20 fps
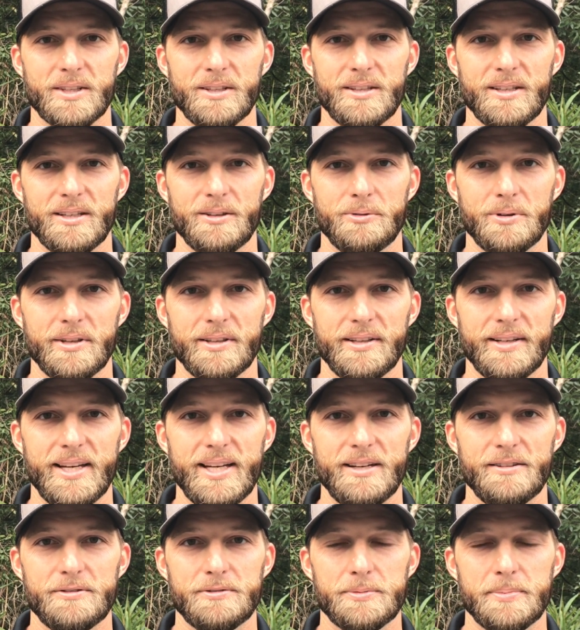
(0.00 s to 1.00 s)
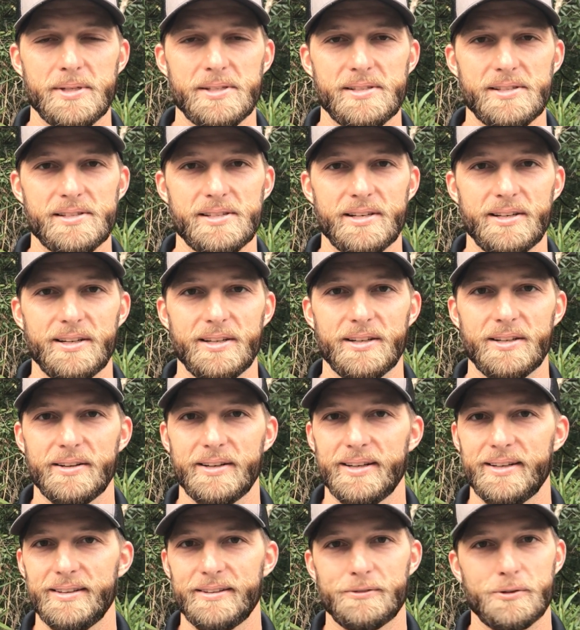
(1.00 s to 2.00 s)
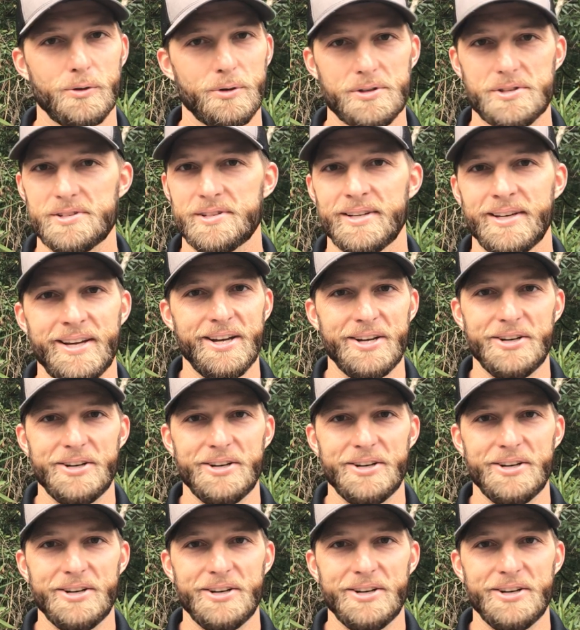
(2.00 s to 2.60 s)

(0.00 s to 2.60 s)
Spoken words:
one of the native species here, and of course